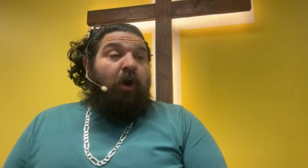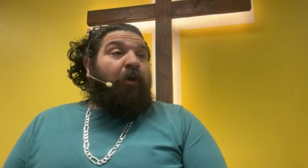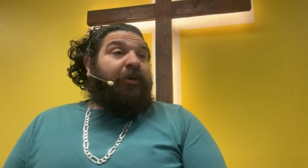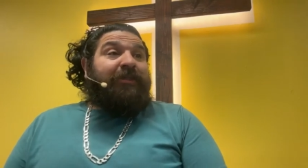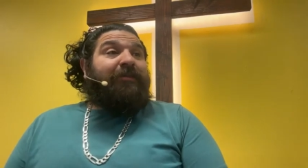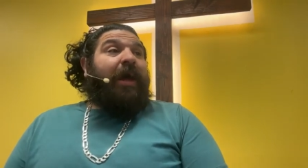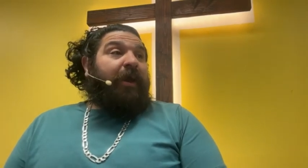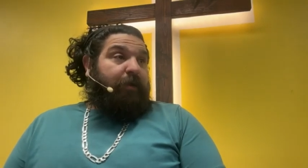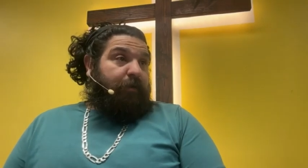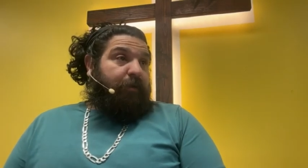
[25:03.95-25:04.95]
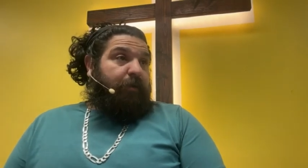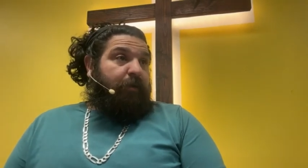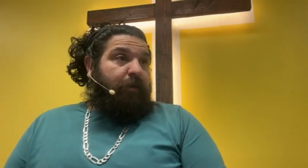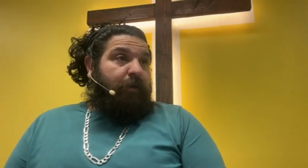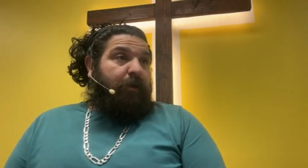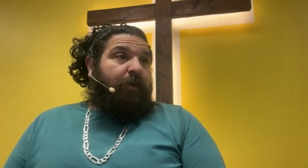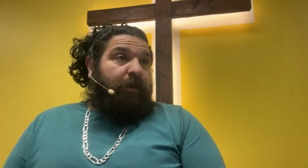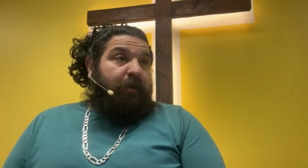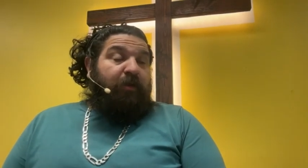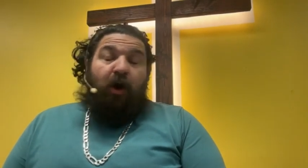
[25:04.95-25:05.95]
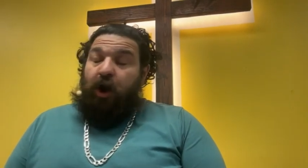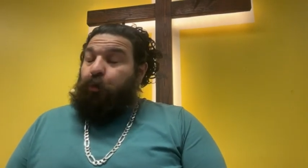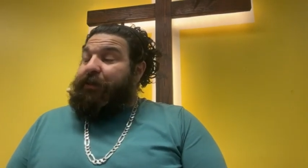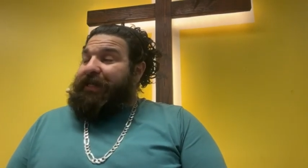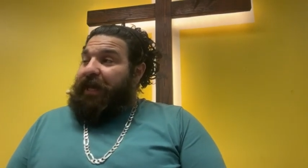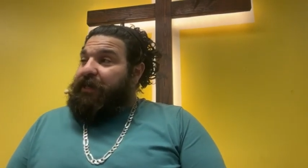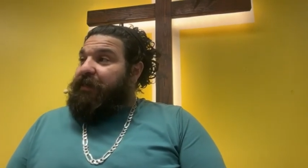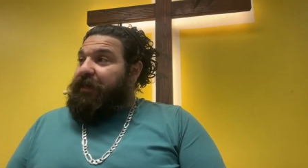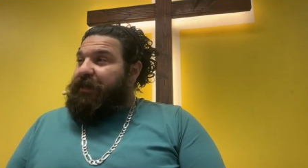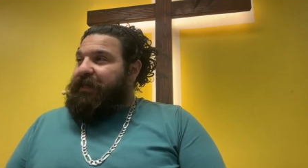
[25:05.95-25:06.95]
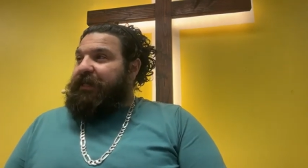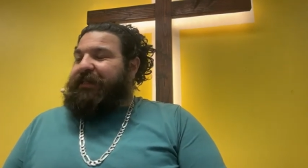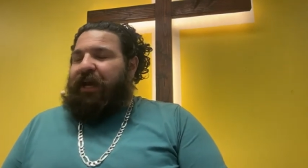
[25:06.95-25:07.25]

The heart is a liar. The heart will tell you things that